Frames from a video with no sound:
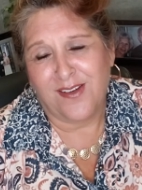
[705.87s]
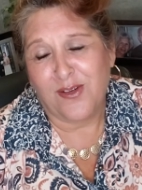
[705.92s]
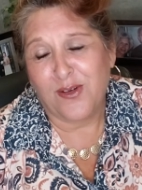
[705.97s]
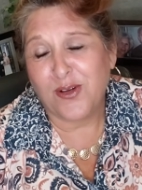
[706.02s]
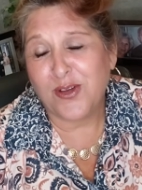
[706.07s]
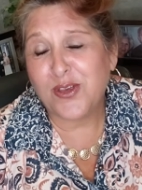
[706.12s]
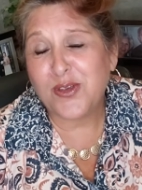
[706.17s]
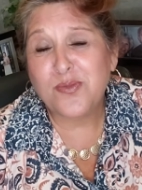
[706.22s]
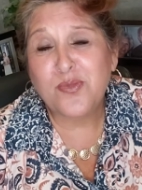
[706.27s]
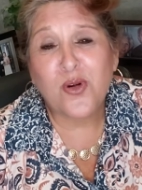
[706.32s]

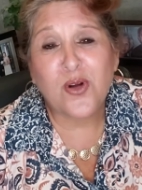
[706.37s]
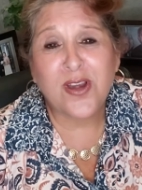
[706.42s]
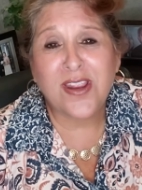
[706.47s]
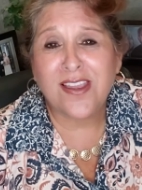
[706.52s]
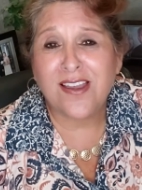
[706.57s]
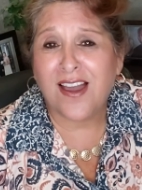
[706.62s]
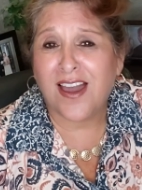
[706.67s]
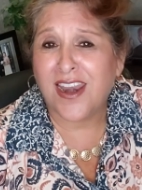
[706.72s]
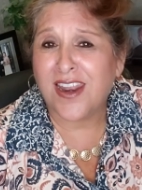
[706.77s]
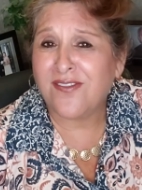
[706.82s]
Or, Good
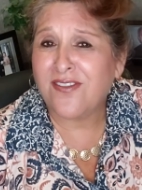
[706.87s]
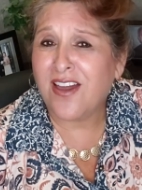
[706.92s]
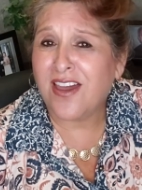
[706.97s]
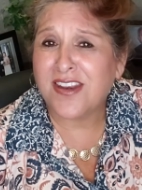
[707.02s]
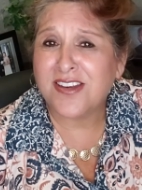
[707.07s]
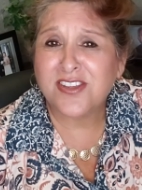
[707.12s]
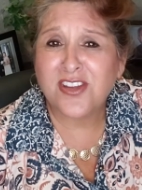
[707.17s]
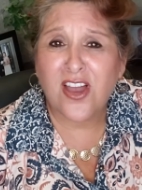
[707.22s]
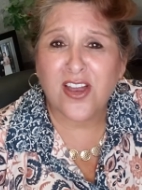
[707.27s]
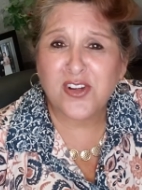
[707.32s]
morning, God. I've
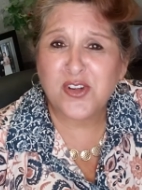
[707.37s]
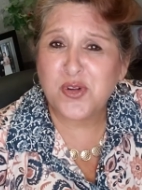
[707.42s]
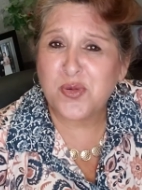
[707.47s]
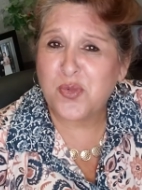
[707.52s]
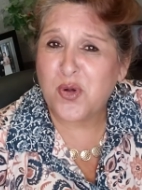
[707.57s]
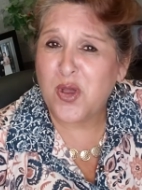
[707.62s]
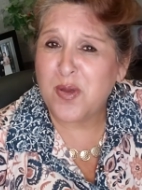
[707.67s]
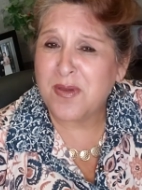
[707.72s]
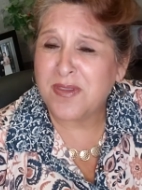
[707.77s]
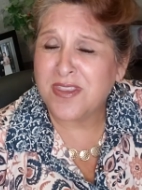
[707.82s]
got a doctor
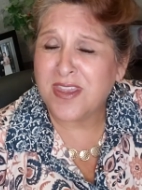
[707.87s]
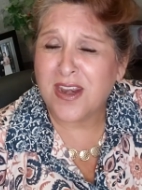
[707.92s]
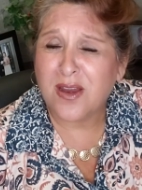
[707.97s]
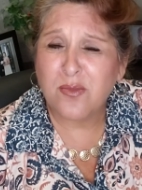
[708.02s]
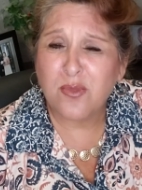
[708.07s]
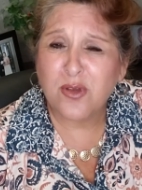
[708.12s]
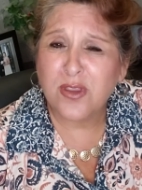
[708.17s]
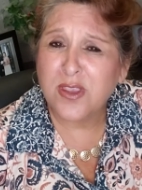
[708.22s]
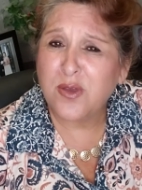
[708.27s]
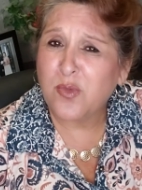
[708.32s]
appointment that
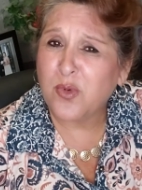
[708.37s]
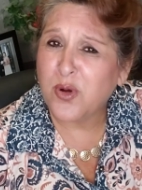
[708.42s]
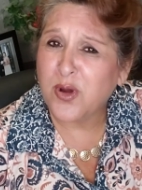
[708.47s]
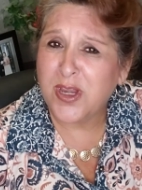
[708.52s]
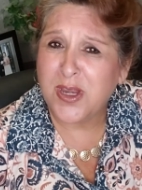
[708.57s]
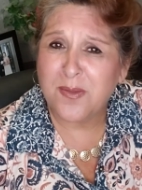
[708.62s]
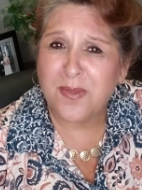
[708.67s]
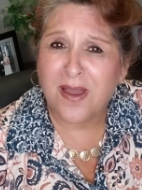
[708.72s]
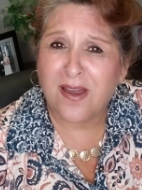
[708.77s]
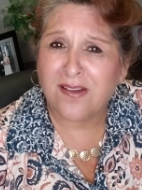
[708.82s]
I'm really
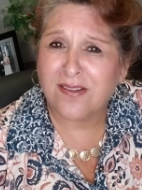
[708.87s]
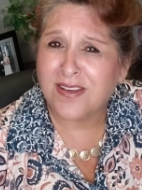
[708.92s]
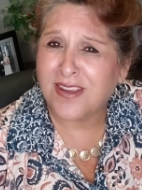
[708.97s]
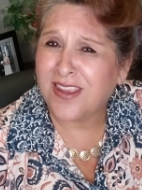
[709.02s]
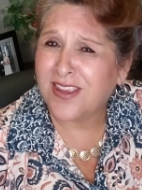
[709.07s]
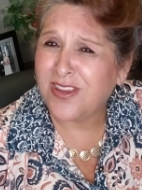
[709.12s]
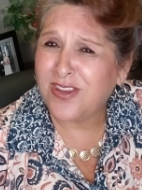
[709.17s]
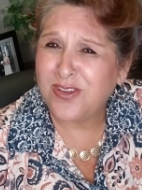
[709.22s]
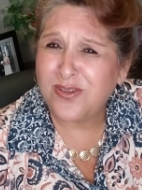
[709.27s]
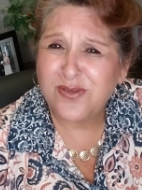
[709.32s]
worried about.
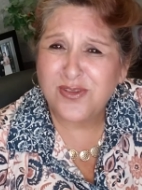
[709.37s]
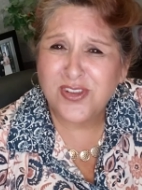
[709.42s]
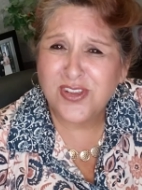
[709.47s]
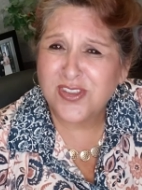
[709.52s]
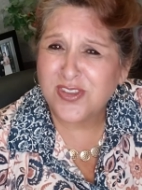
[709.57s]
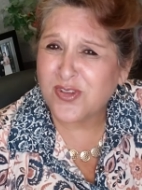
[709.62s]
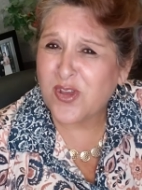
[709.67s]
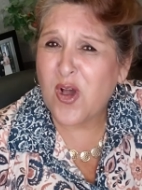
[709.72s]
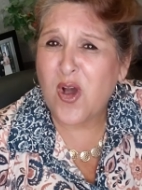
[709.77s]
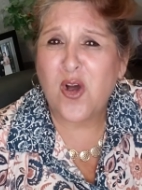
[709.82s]
Can you
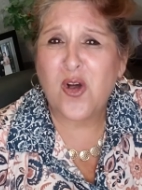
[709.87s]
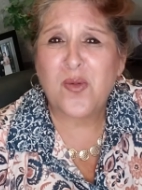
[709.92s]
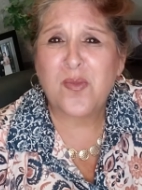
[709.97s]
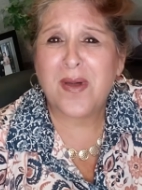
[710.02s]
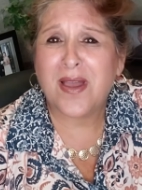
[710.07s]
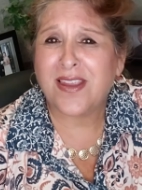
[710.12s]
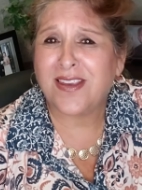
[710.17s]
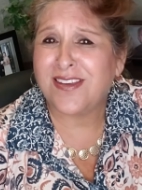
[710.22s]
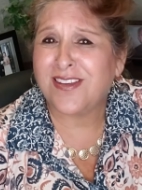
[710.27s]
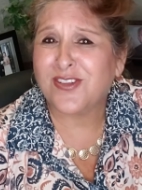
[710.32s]
just calm
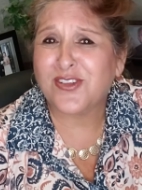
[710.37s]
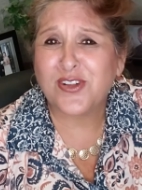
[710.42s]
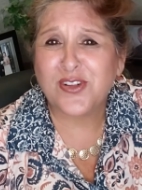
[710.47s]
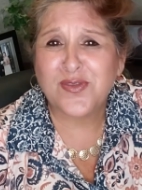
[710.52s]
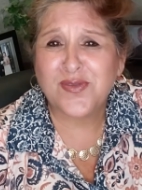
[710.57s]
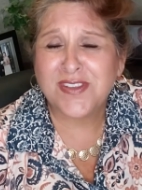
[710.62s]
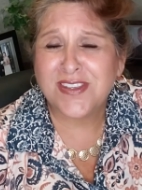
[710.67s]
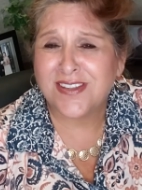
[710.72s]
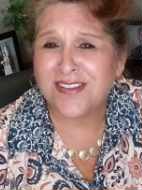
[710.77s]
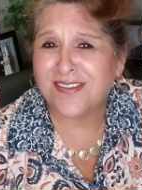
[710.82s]
my
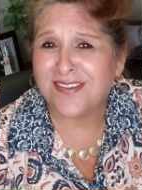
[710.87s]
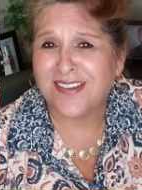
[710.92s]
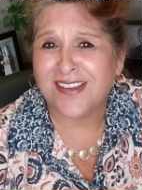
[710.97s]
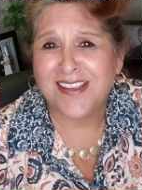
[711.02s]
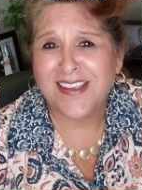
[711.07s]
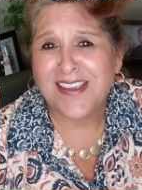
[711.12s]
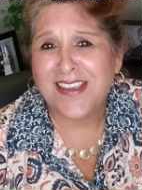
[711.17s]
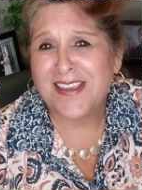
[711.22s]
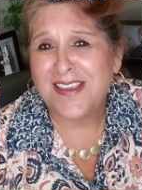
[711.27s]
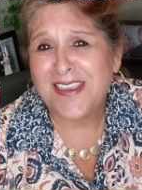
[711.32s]
nerves and
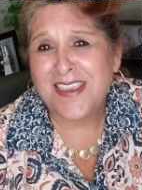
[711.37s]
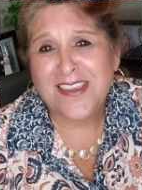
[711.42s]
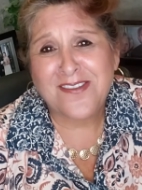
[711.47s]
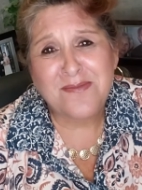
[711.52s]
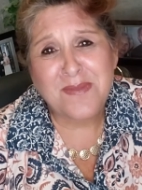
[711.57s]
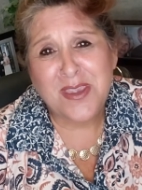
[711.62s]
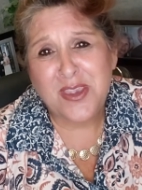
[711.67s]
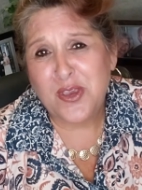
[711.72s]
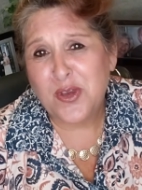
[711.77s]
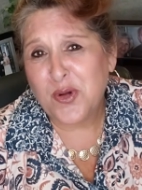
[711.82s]

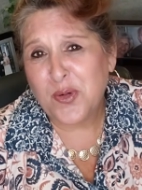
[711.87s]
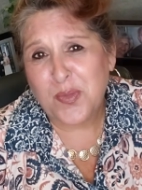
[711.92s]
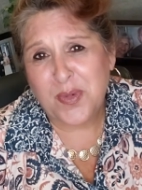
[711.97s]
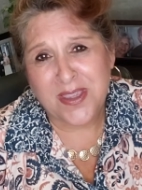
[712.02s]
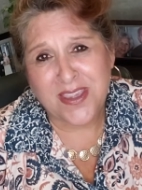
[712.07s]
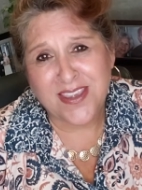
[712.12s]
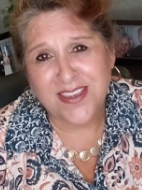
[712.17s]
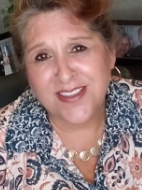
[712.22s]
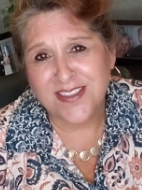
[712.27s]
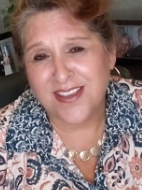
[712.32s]
give me your
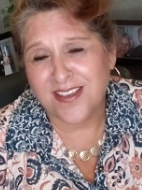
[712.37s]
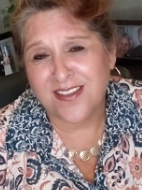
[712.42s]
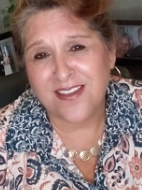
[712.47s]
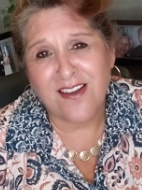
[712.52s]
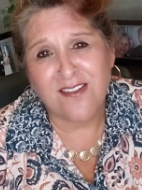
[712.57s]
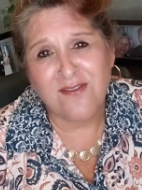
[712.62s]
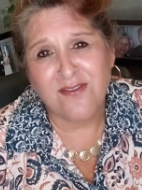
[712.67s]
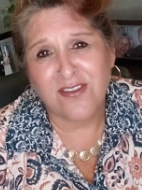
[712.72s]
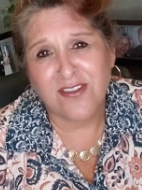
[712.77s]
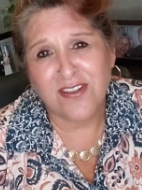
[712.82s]
peace and
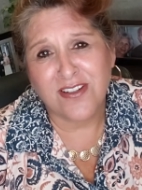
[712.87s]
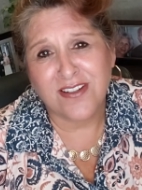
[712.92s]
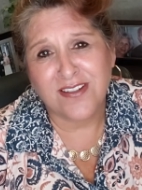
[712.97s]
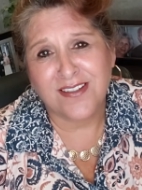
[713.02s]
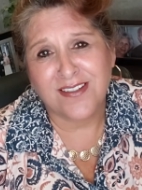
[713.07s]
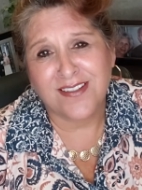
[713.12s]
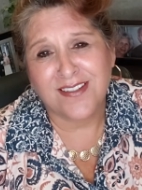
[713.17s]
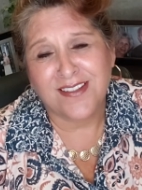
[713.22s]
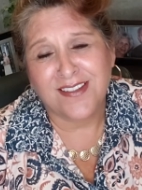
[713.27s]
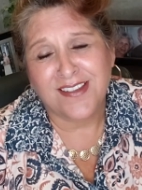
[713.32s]
comfort?
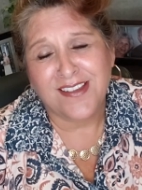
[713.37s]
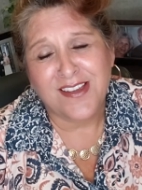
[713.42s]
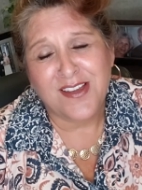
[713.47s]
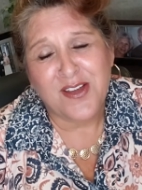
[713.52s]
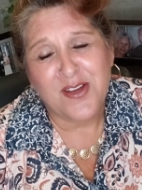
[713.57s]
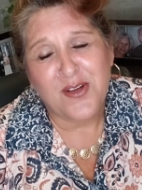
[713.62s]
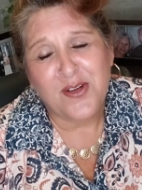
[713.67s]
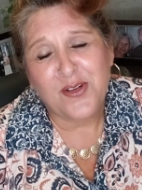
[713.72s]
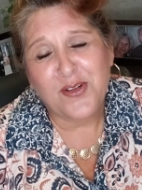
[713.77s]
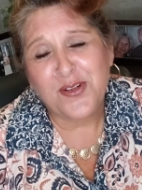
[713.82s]

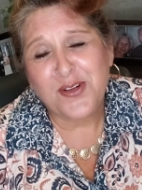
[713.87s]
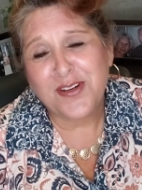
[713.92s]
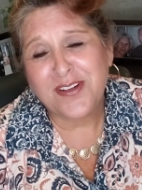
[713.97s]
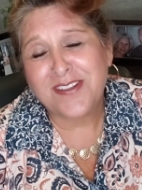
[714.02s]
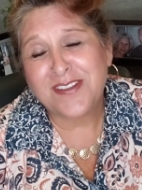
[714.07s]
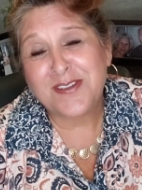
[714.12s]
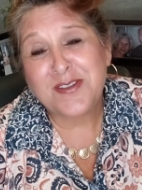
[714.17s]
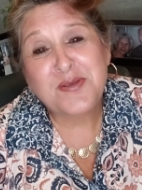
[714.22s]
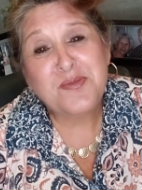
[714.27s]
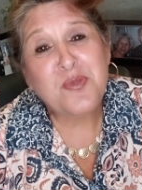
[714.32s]
Or,
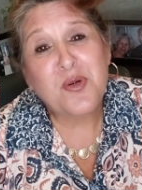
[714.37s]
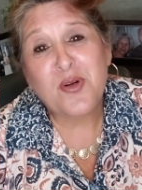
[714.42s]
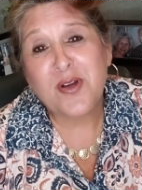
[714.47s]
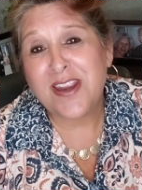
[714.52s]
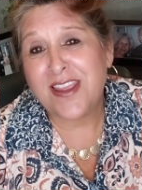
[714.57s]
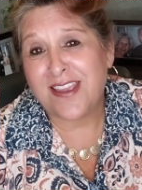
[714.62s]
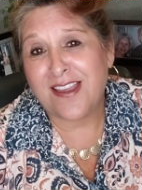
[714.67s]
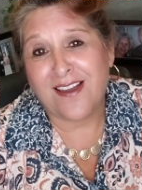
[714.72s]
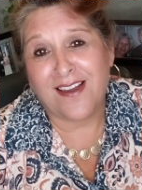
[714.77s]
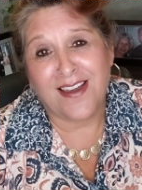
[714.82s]
Good
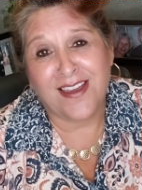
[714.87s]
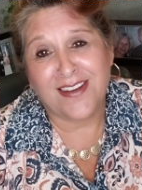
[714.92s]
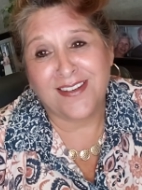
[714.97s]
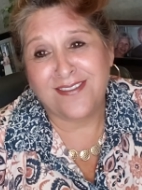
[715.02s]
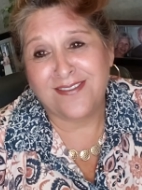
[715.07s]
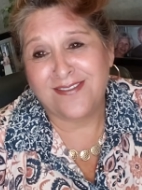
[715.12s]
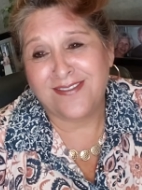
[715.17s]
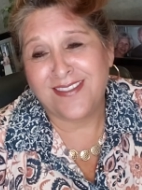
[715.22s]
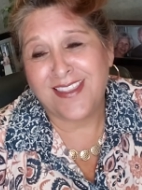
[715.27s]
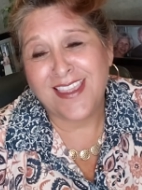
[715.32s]
morning, God.
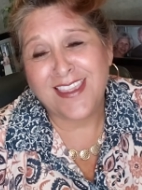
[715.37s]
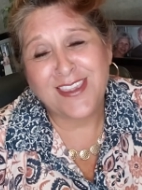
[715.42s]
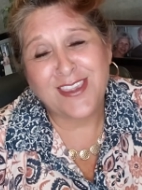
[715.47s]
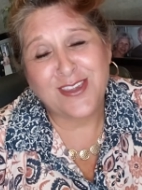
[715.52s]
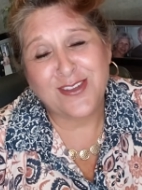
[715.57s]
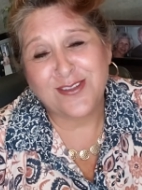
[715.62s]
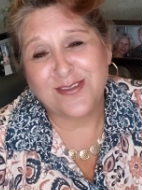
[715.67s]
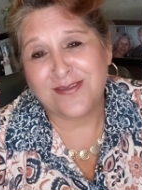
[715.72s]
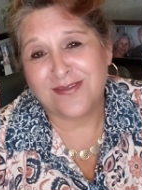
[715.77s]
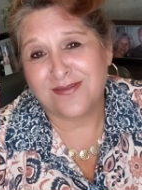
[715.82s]

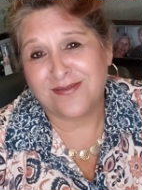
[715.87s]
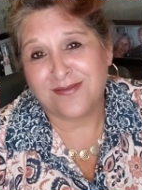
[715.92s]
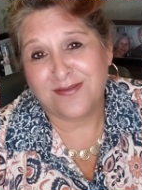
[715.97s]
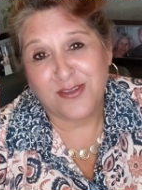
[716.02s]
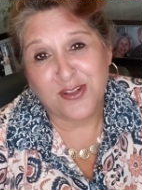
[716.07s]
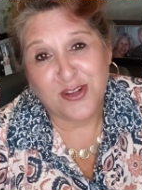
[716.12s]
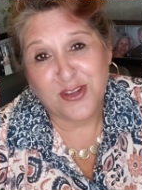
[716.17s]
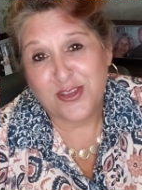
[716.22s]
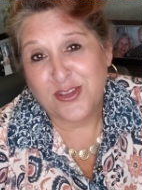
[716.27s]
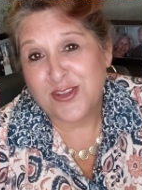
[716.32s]
Thank you
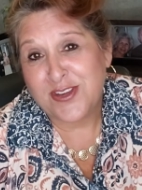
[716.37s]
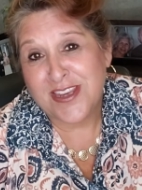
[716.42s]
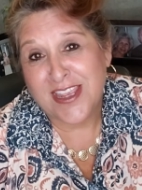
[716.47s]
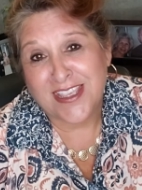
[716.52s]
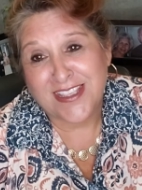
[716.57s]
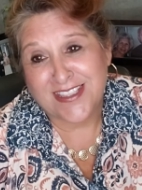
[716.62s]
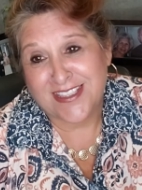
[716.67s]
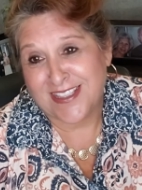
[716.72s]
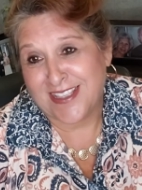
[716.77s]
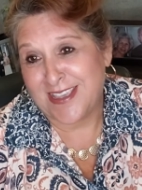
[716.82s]
for a good
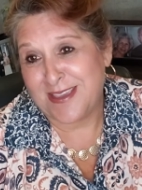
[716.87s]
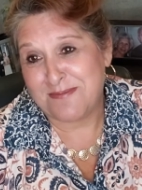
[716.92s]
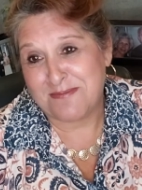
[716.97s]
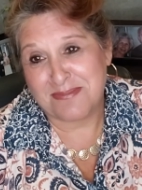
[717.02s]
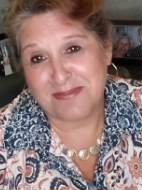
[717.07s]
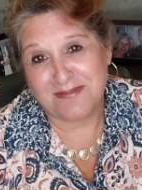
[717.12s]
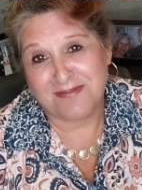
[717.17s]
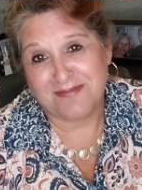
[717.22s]
night's sleep.